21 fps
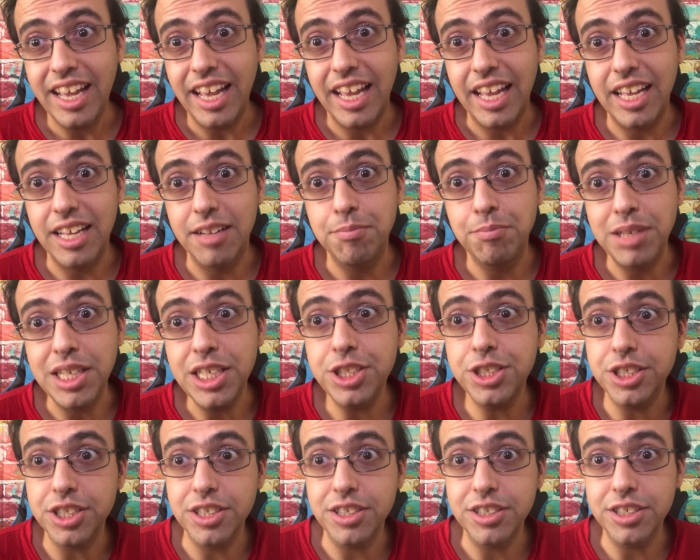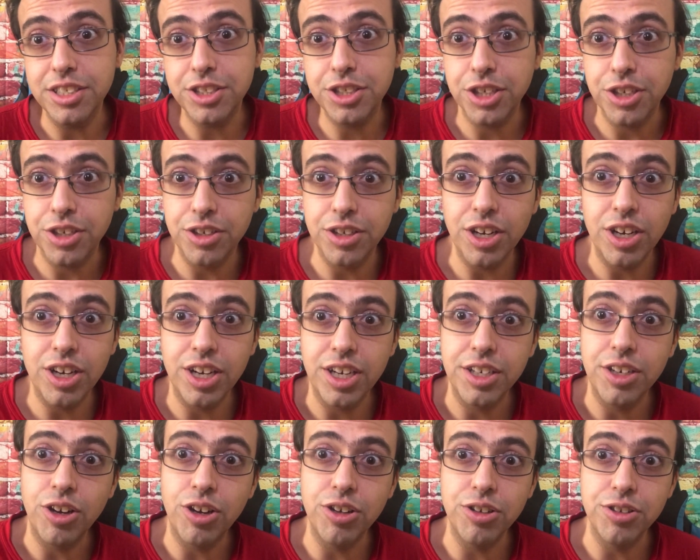and be sure to turn
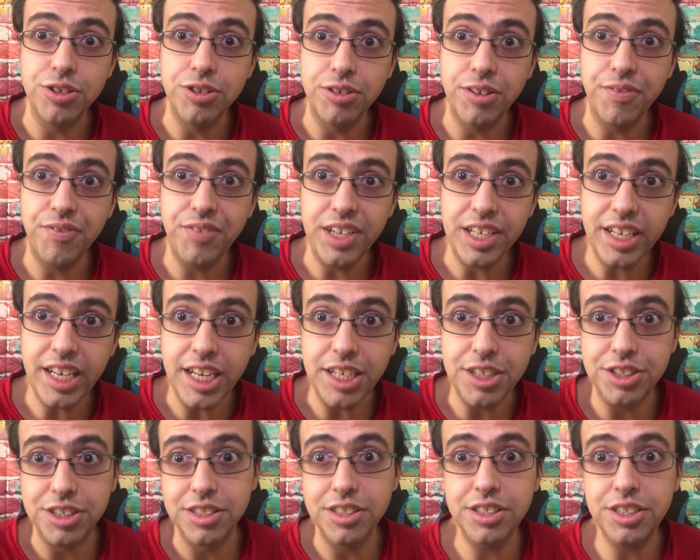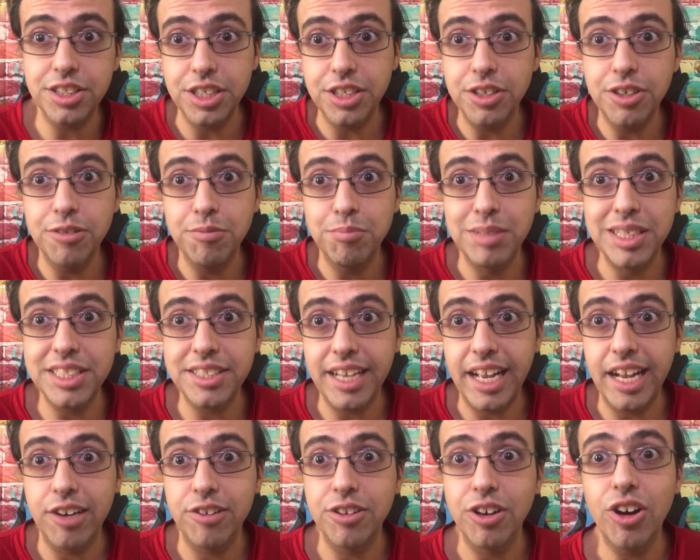on all notifications so you don't miss
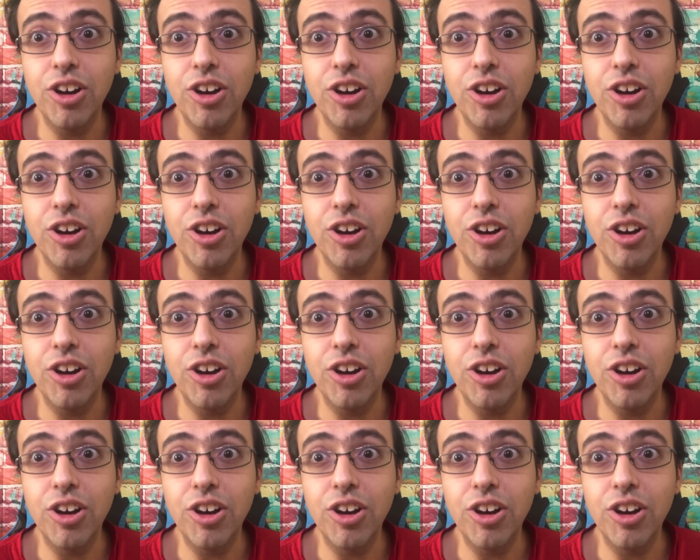out